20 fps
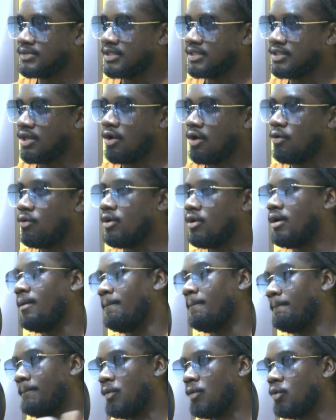Now,
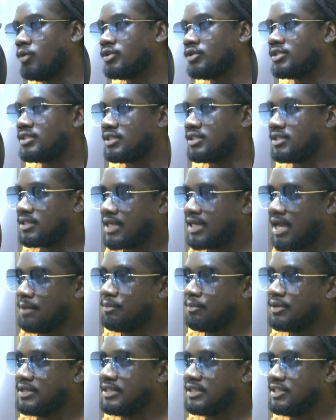most
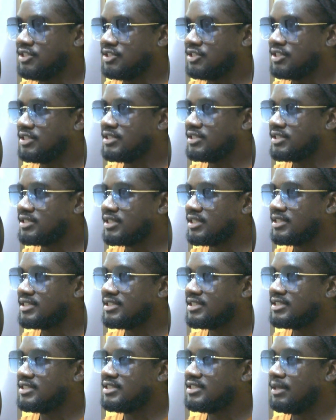hybrid engines
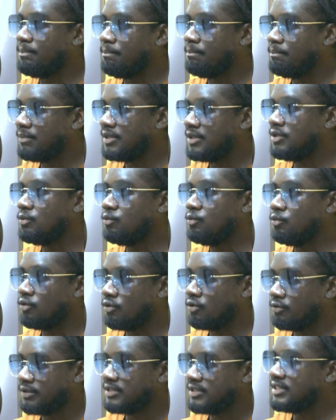simply
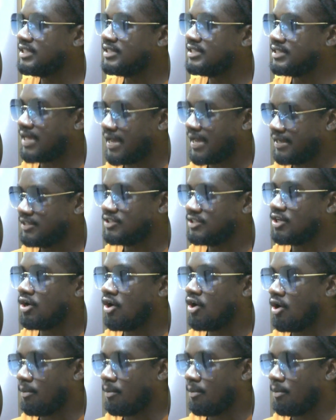weren't designed to